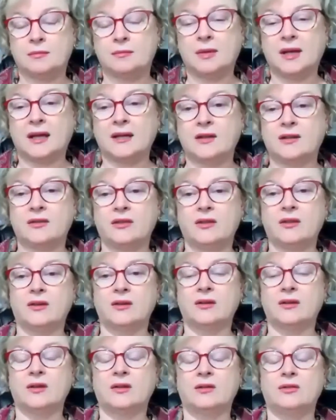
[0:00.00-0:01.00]
back at the
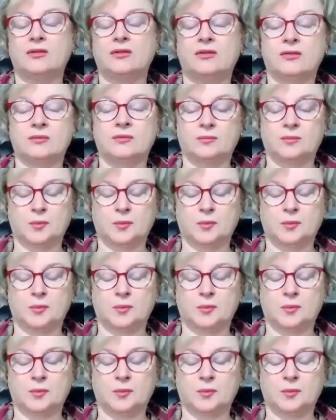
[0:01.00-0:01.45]
earth.